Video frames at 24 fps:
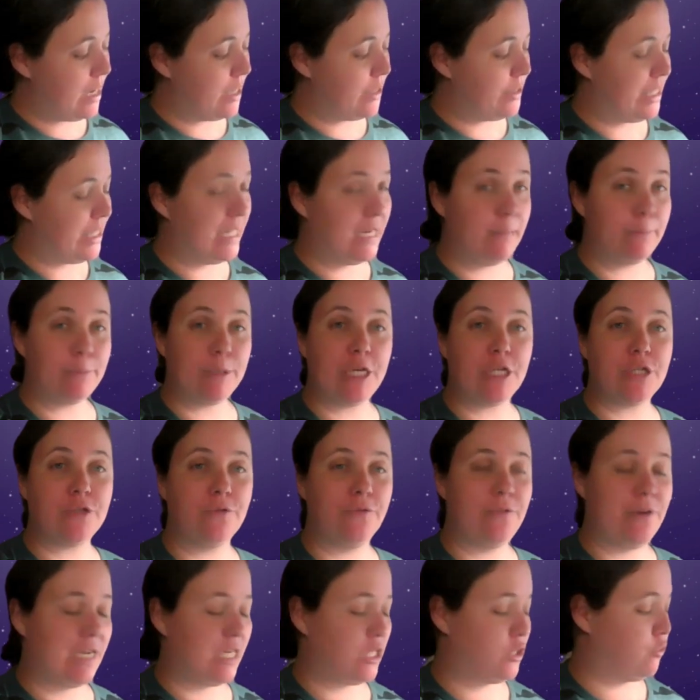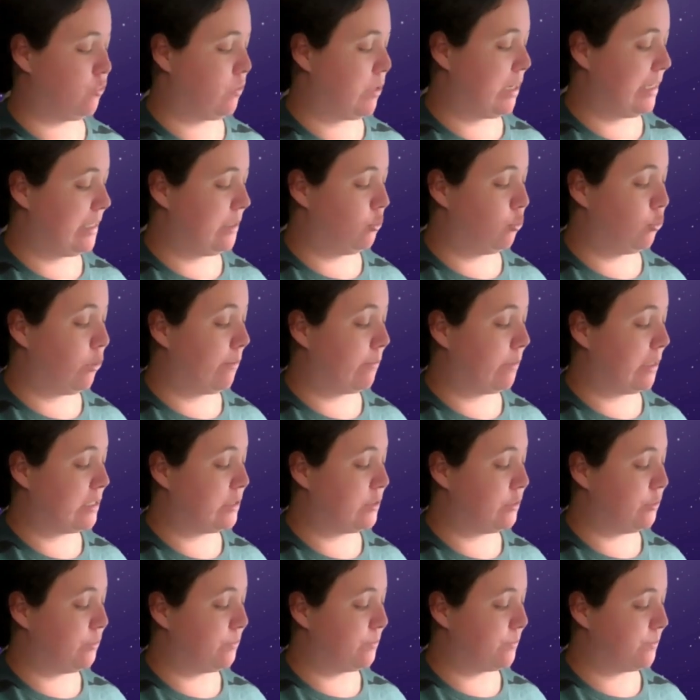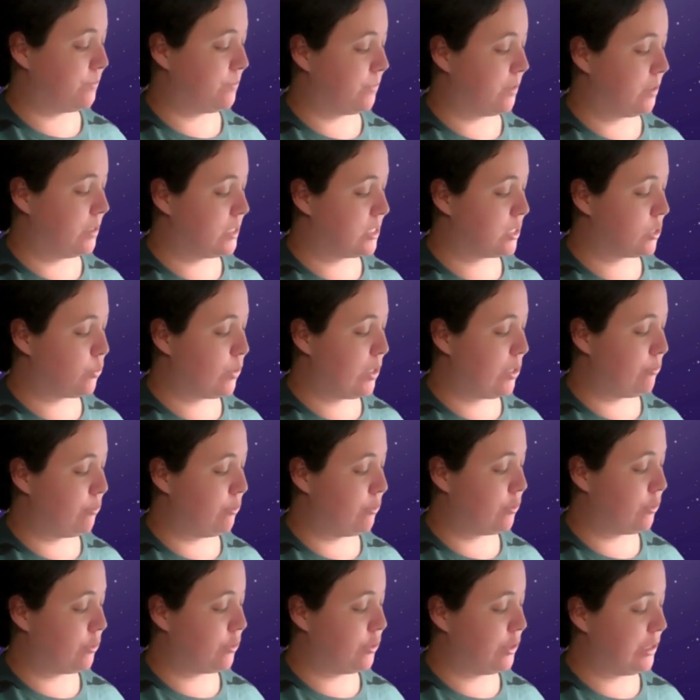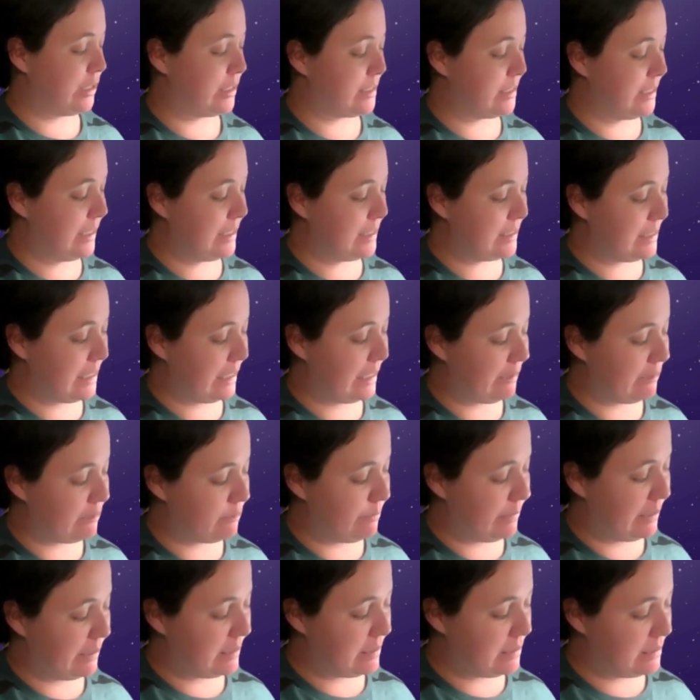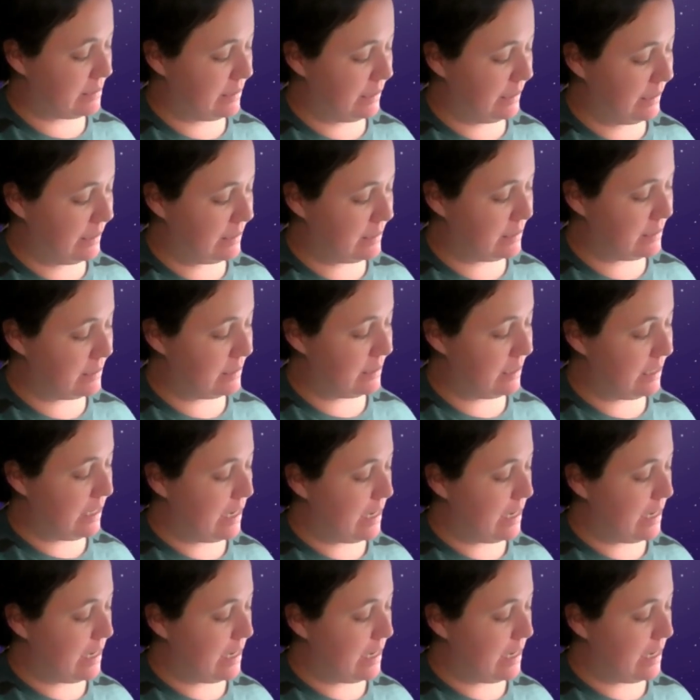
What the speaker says: Then I'm going to factorize, or I'm going to square root the 36, that gives me 6,